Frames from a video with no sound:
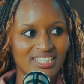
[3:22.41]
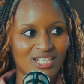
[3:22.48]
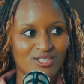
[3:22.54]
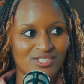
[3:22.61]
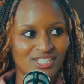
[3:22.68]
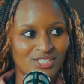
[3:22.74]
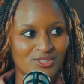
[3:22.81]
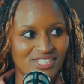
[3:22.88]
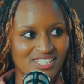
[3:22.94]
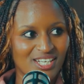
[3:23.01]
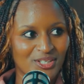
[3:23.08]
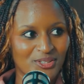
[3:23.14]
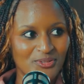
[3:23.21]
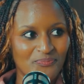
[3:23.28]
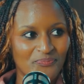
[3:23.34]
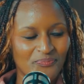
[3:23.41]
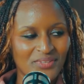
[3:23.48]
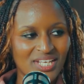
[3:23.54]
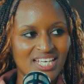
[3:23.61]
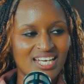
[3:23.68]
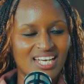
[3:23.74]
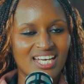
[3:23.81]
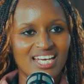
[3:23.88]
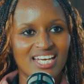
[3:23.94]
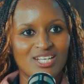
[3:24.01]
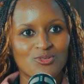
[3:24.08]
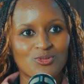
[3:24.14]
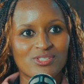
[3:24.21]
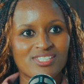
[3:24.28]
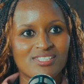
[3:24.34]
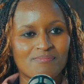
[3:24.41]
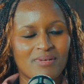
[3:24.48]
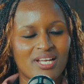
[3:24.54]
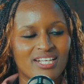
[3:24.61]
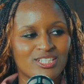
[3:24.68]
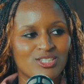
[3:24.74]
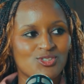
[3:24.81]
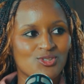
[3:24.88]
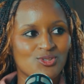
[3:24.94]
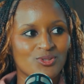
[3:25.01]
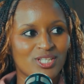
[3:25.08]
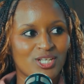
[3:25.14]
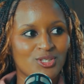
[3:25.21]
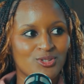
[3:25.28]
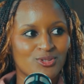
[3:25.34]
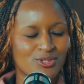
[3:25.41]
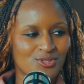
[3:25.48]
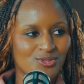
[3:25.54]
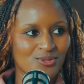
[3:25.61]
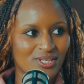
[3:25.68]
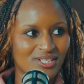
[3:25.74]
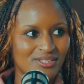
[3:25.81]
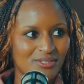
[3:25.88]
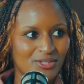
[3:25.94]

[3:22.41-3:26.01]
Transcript: I was in USIU and was planning to do the Europe tour.